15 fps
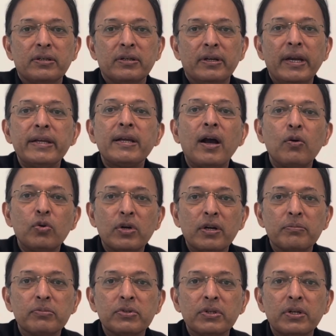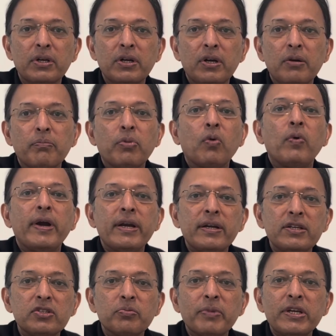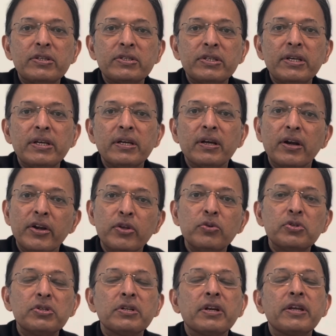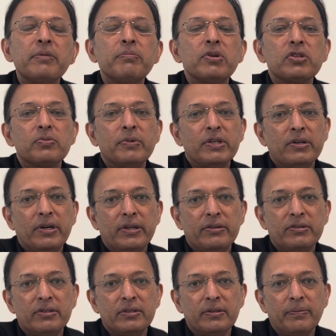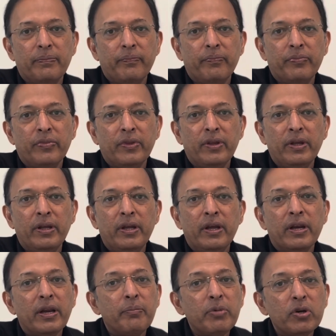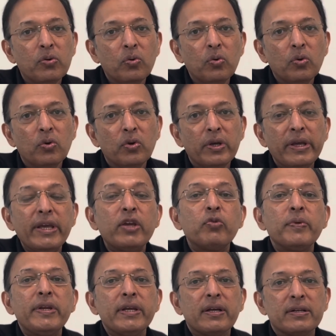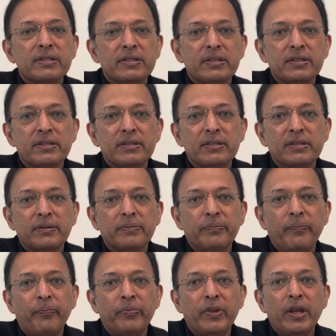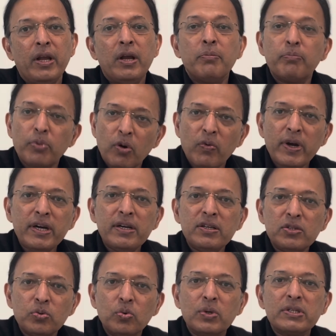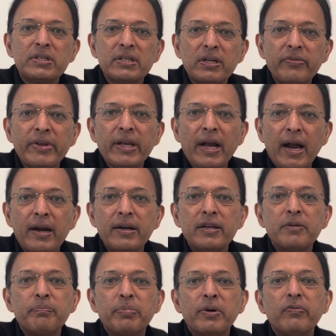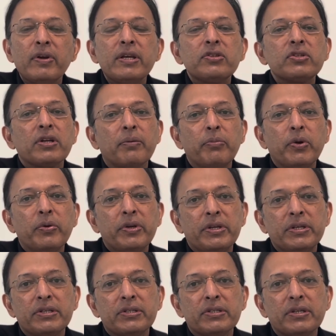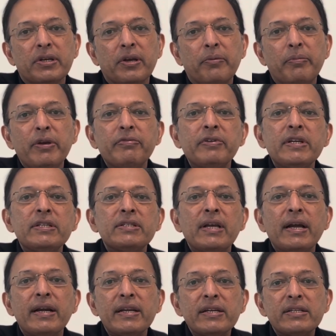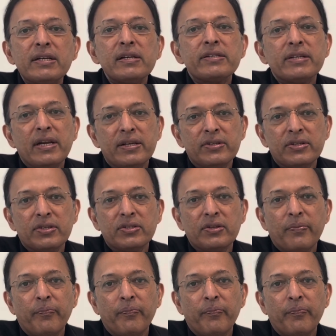like outcomes, providers might see reduced reimbursement rates. Number two, equity concerns. Providers who are serving underprivileged communities may face additional challenges